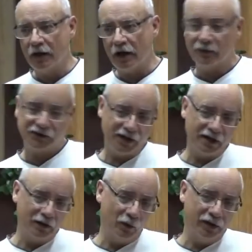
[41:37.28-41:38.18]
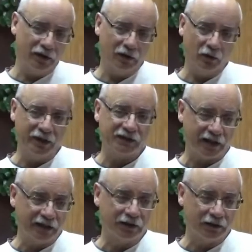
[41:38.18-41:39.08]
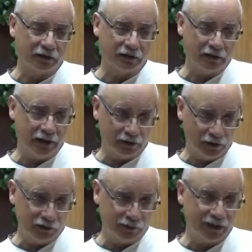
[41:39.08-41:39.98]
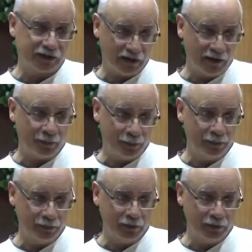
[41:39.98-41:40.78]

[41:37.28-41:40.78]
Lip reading: I was saying that we tend to get those mixed up.